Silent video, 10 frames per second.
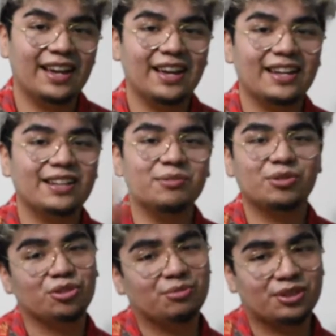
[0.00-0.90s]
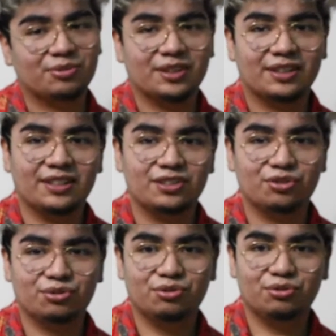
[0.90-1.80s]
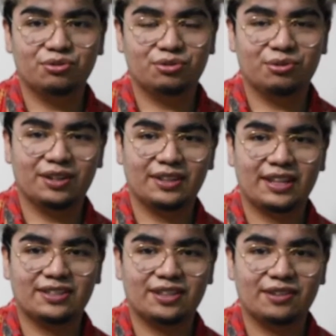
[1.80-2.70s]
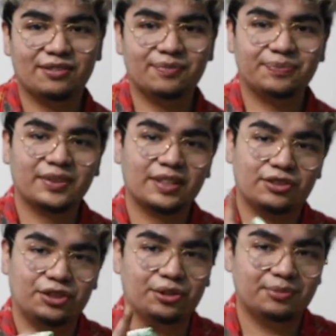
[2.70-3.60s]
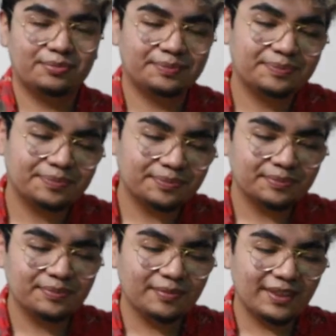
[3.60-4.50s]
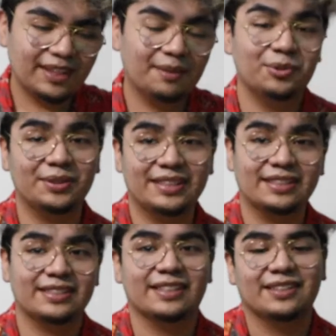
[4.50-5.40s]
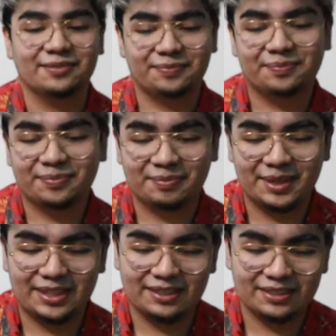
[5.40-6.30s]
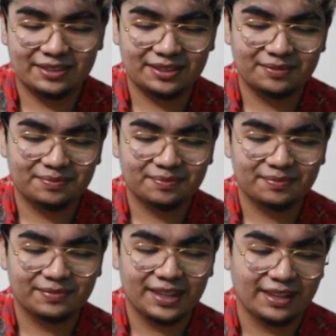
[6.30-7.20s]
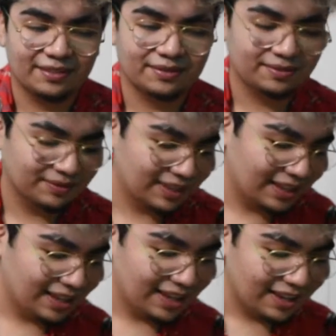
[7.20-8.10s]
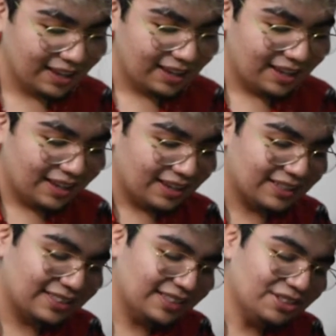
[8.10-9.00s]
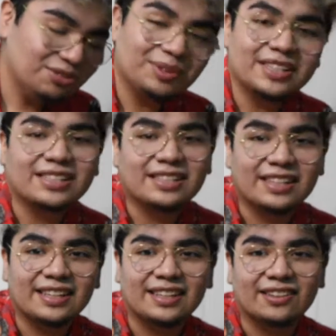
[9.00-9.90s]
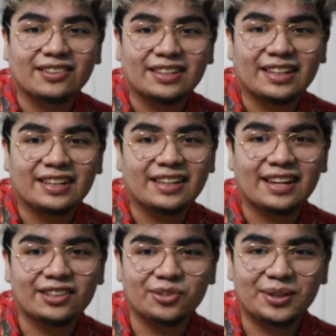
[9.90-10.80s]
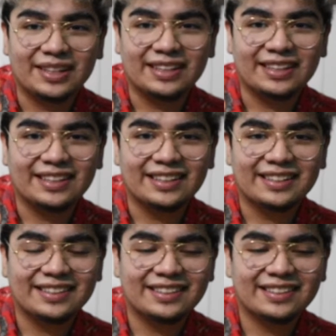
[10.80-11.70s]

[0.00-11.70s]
And it was too much work to do all of that stuff. So I'm doing this instead because, yeah, because I didn't just want to sit here and like not do anything.